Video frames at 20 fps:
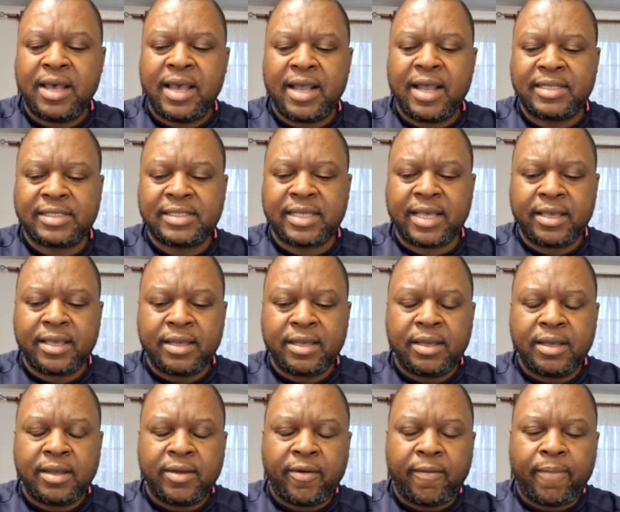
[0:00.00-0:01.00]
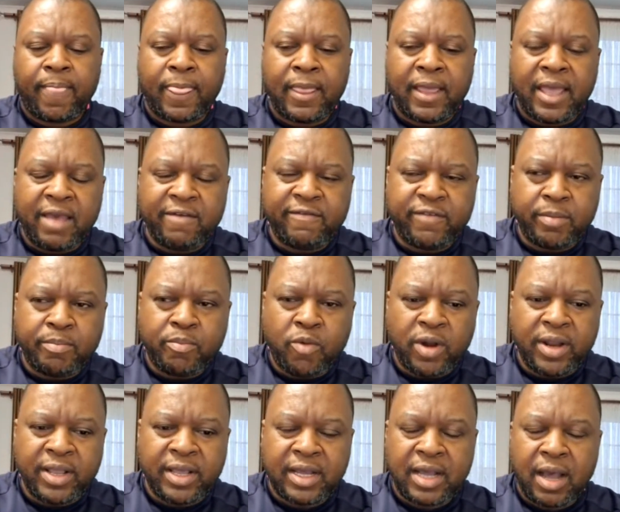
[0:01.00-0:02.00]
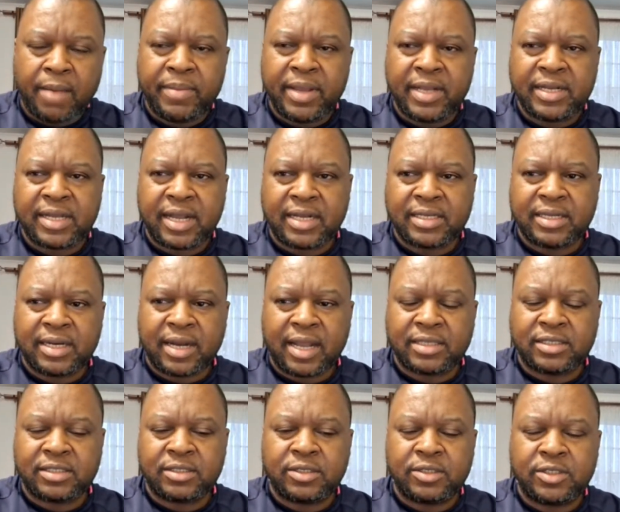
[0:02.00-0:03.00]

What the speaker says: and say, every morning come and cut grass?